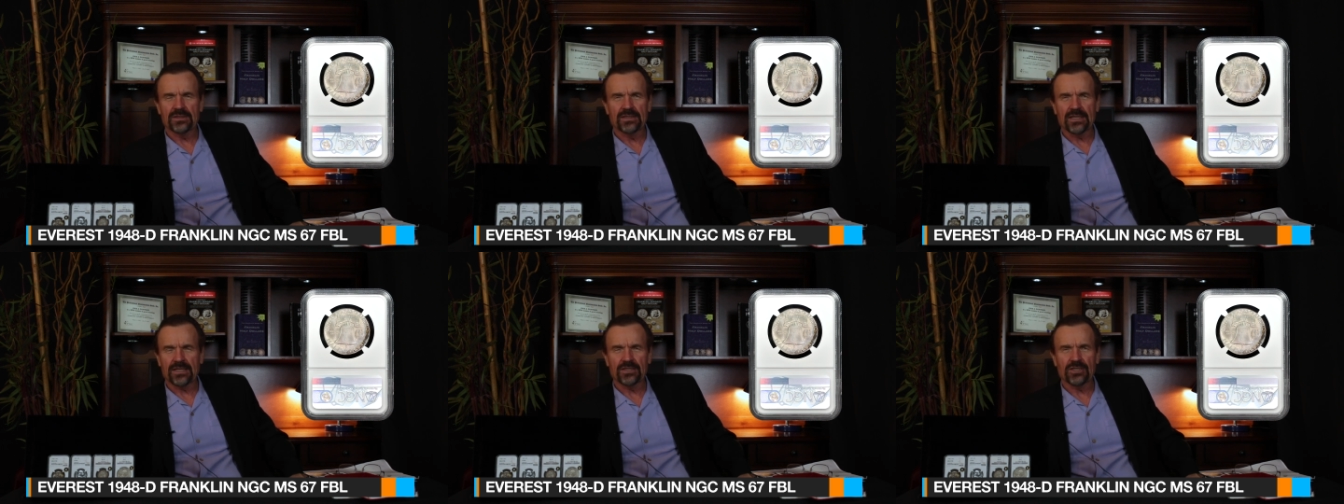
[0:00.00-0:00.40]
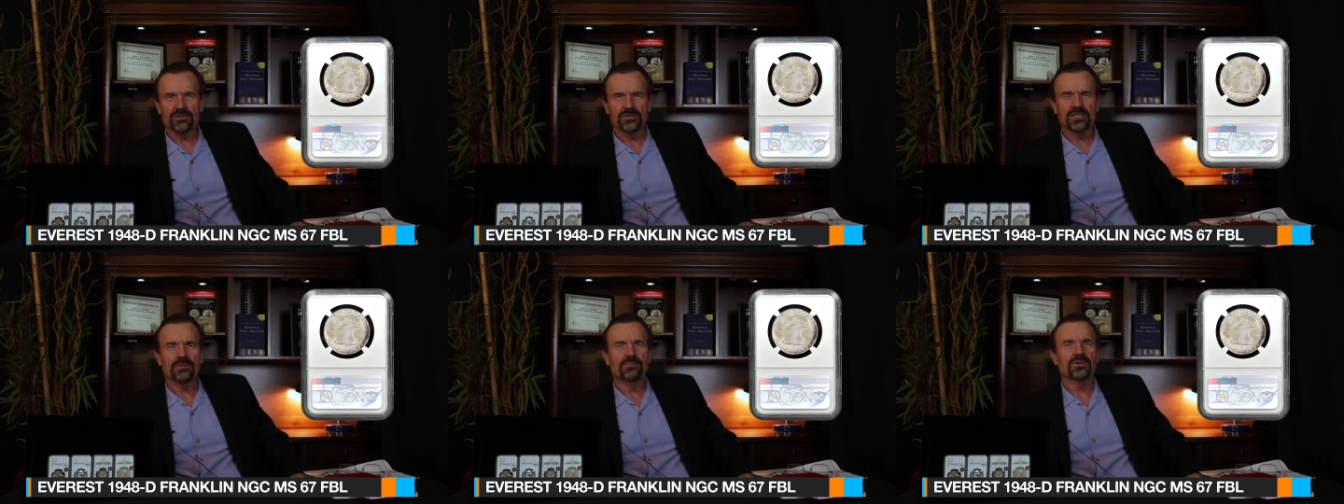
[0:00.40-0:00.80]
not
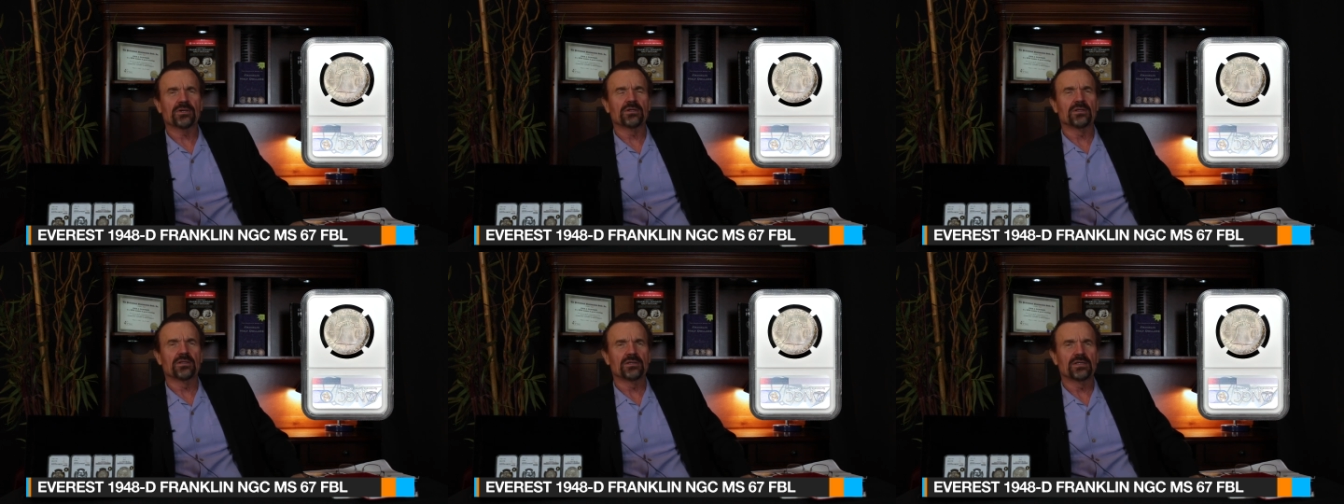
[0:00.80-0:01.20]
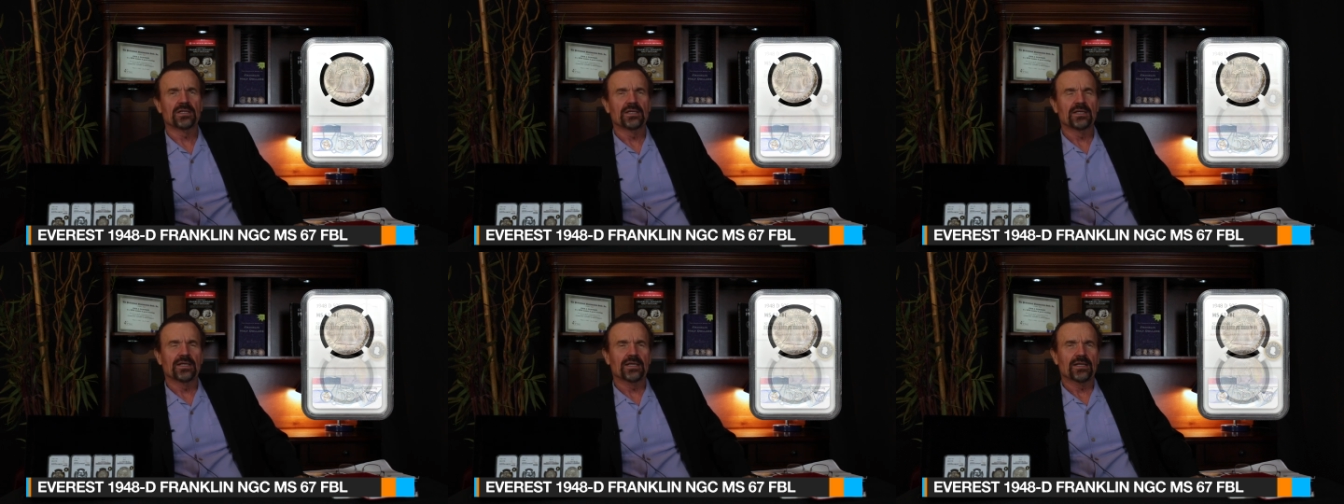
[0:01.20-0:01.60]
your typical
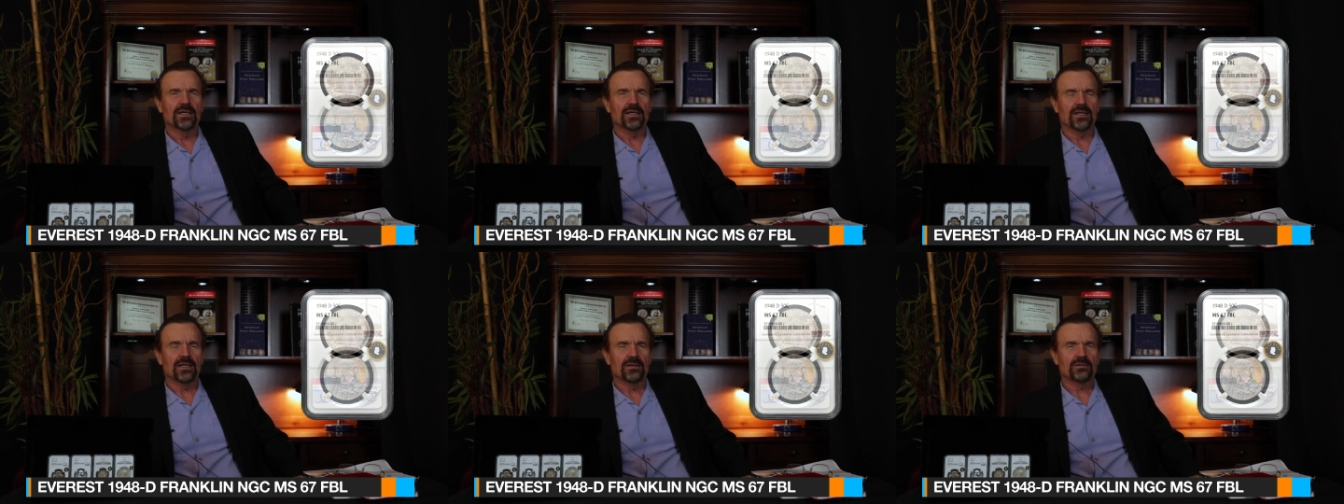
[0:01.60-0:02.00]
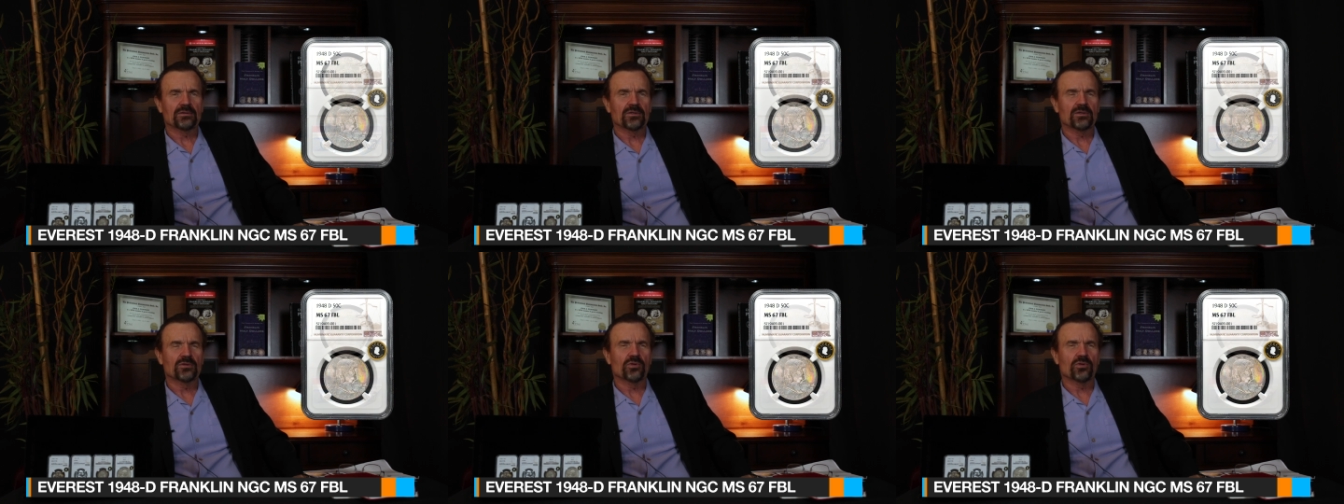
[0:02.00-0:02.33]
uh,